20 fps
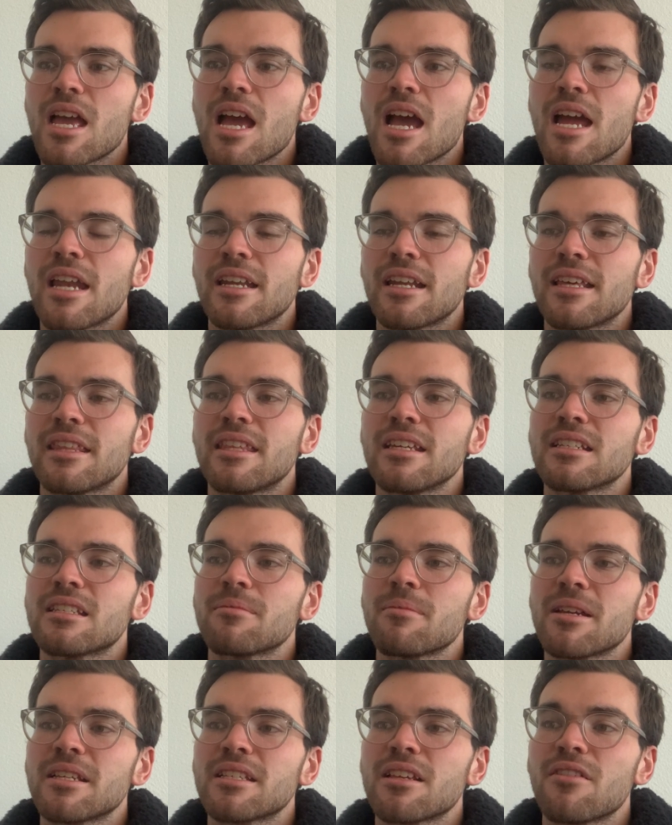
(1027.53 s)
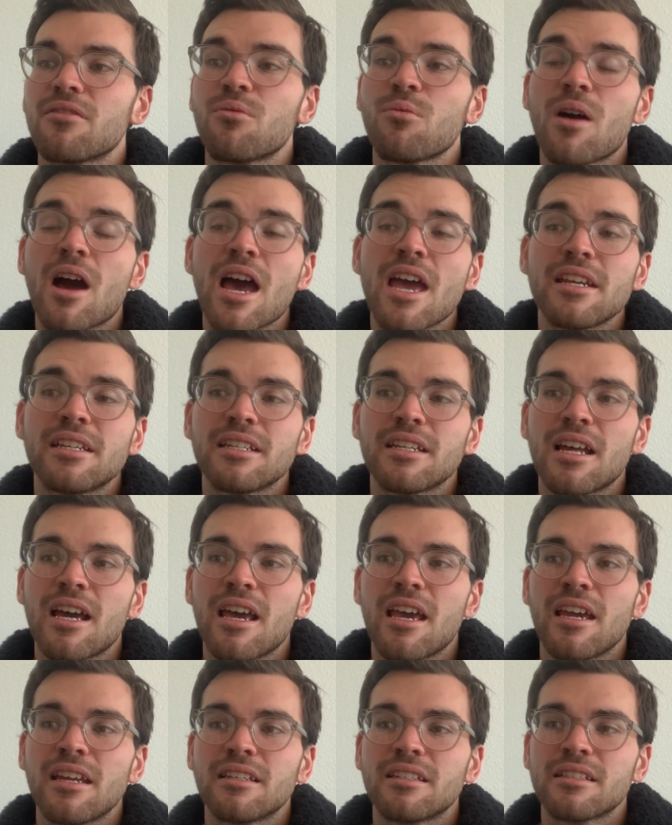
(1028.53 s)
And I think to myself, why did
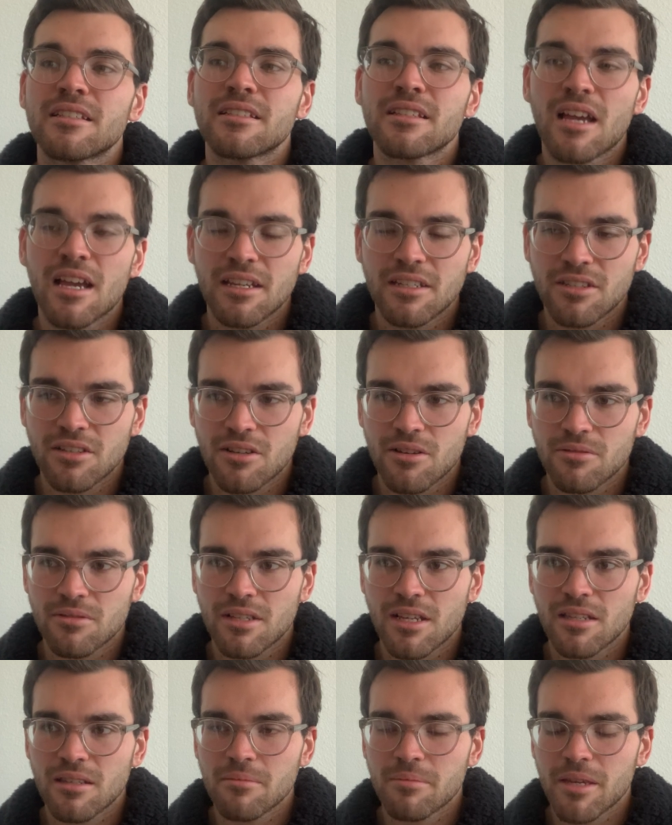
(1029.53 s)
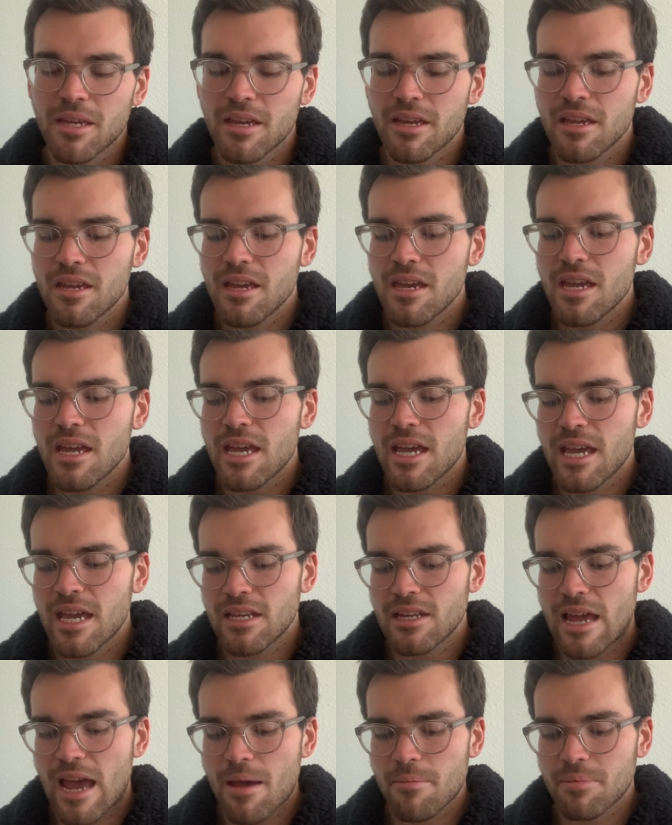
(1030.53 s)
I decide to go celibate?
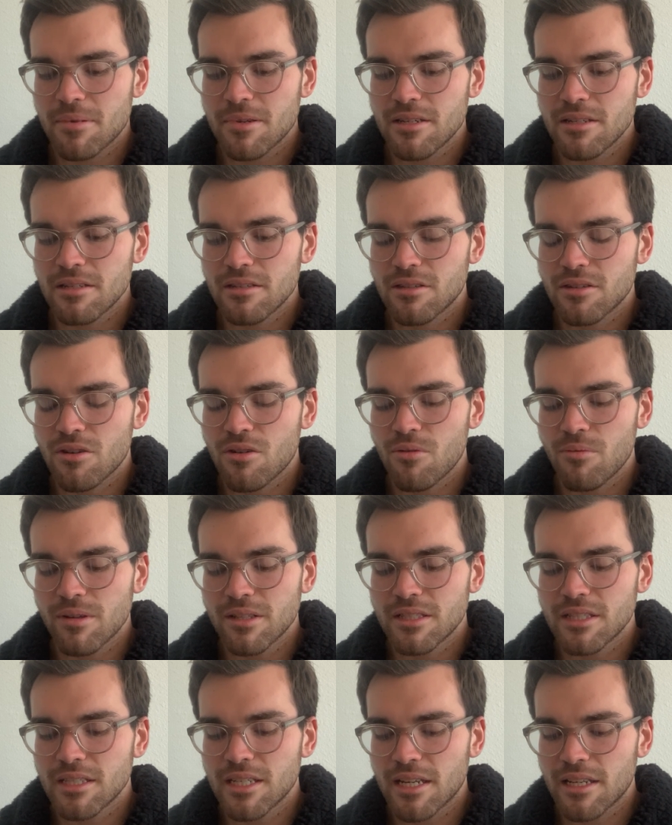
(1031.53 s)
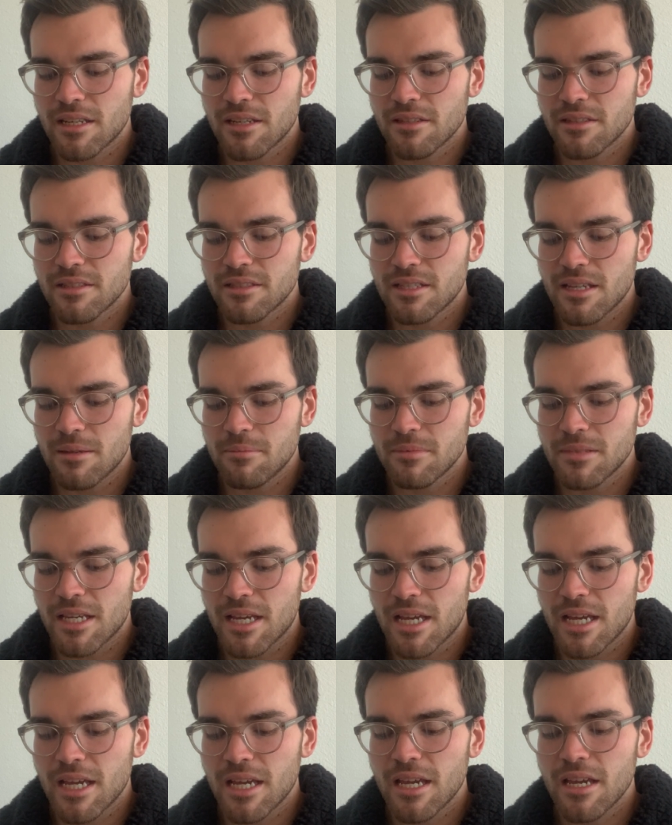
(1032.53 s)
It happened coincidentally on the same
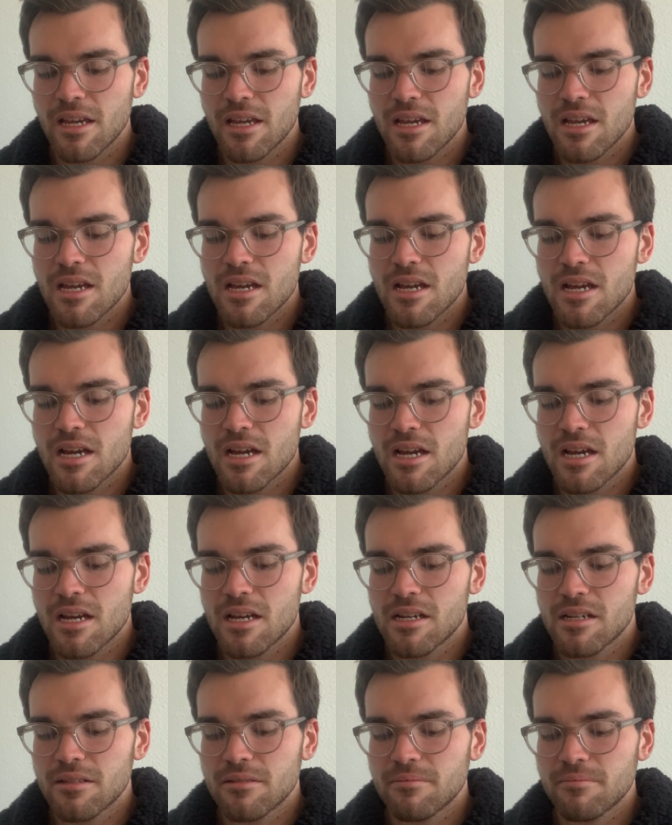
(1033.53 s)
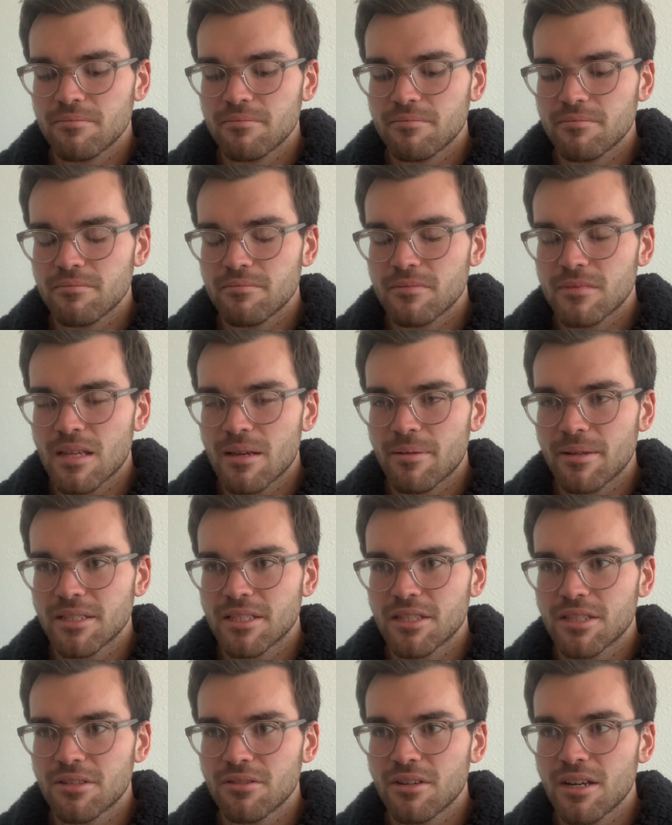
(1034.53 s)
day that my
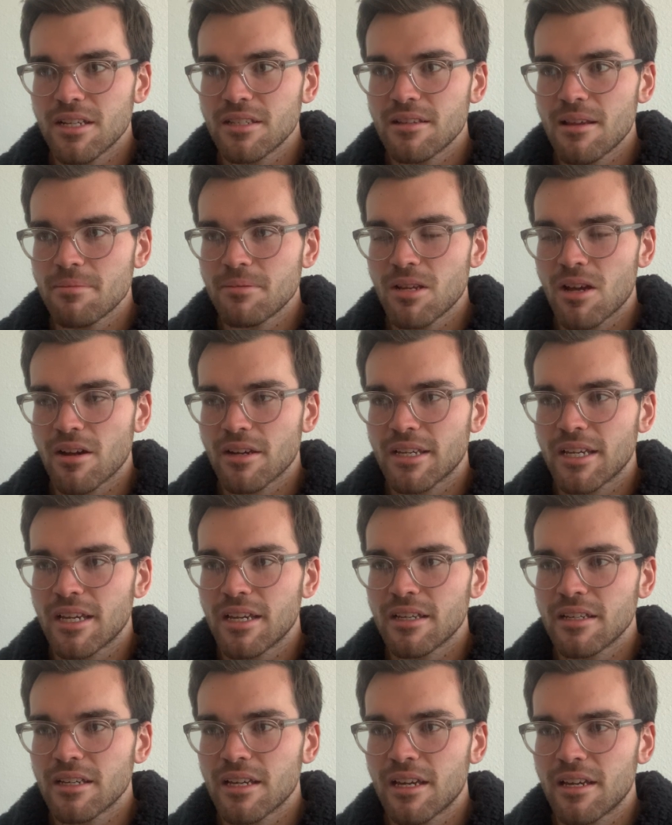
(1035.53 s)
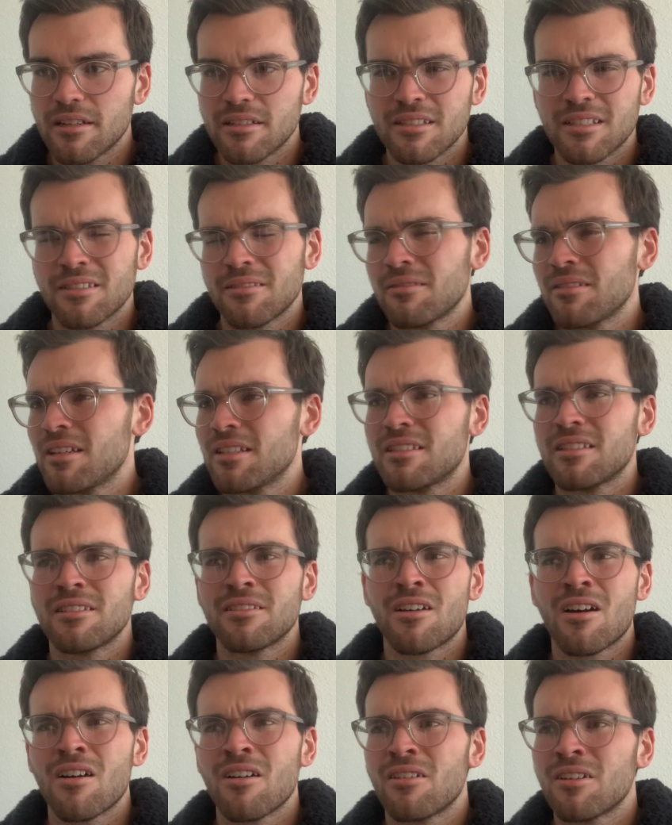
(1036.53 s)
sister and I stopped talking, and it's
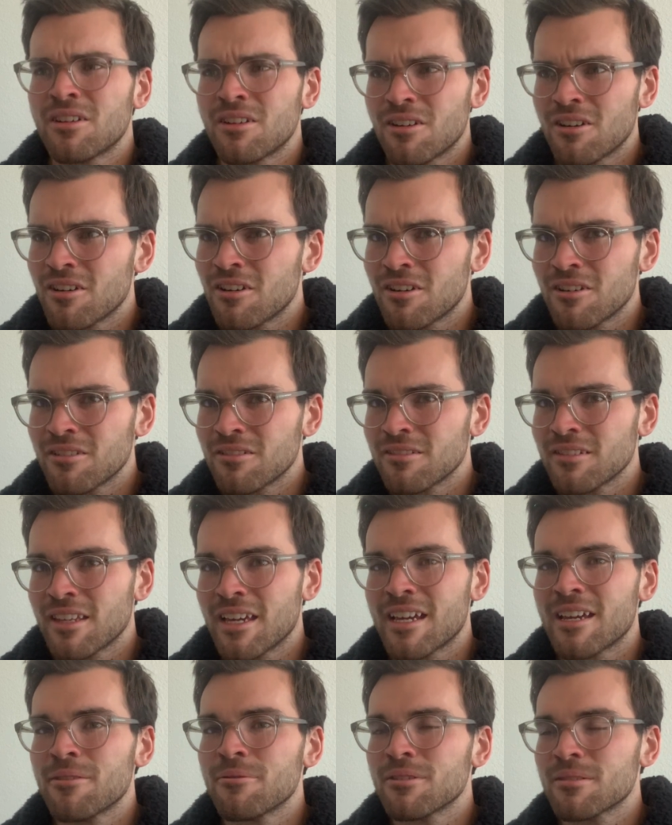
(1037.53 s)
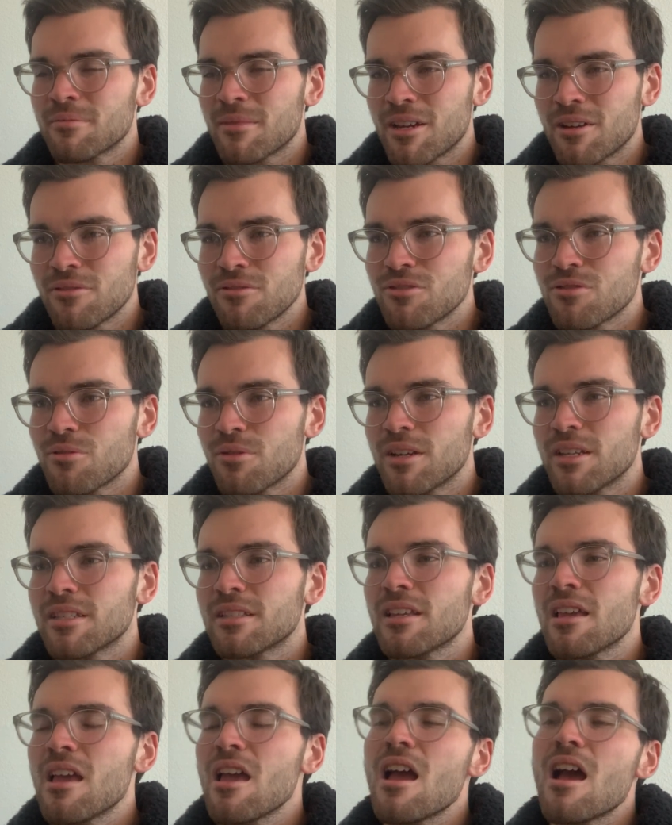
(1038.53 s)
not on her. Like, it was my own choice.
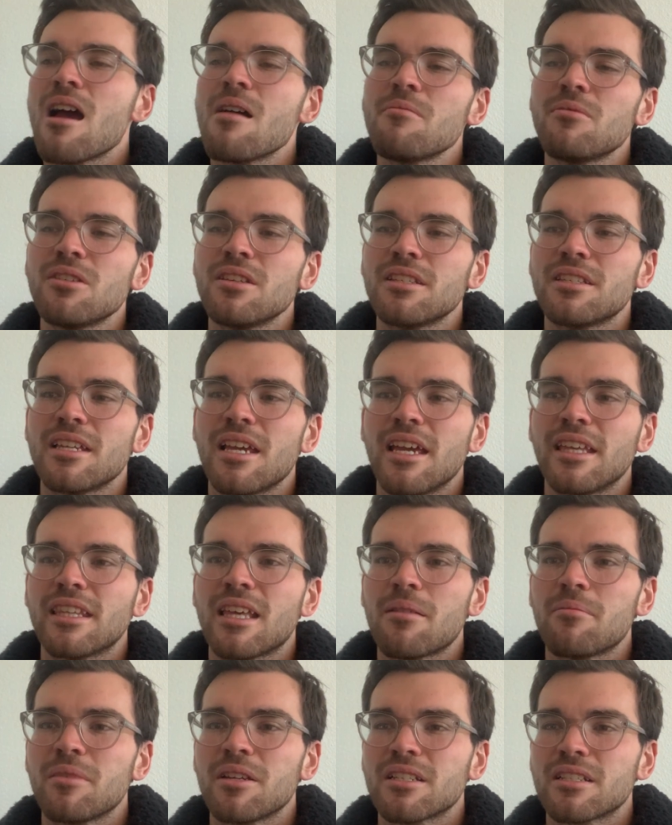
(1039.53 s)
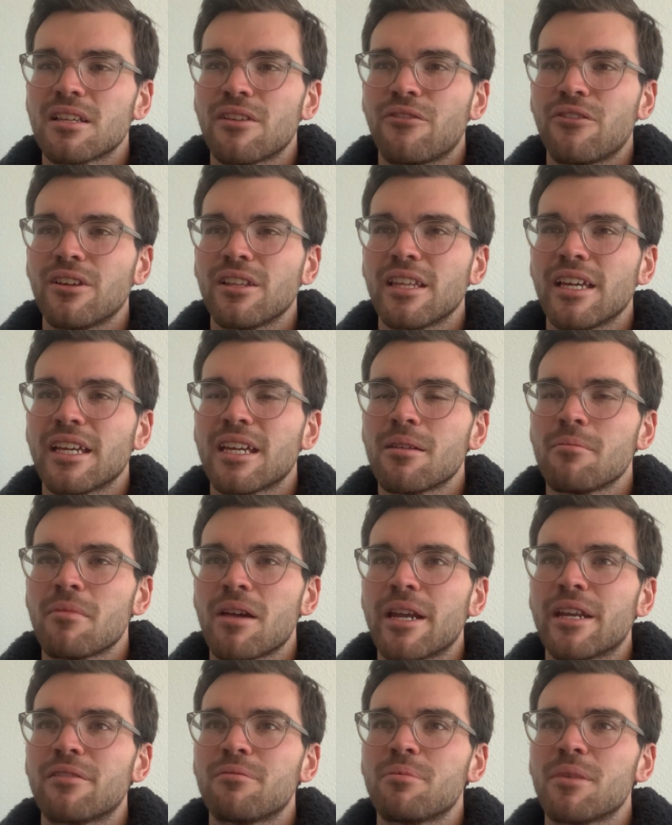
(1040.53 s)
I'm only saying that because I feel like it
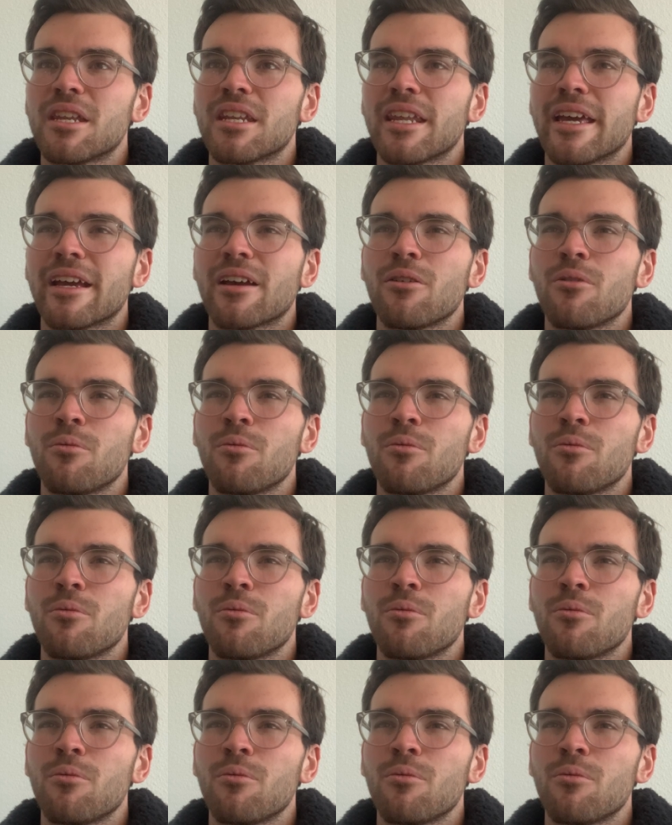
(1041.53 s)
might have been like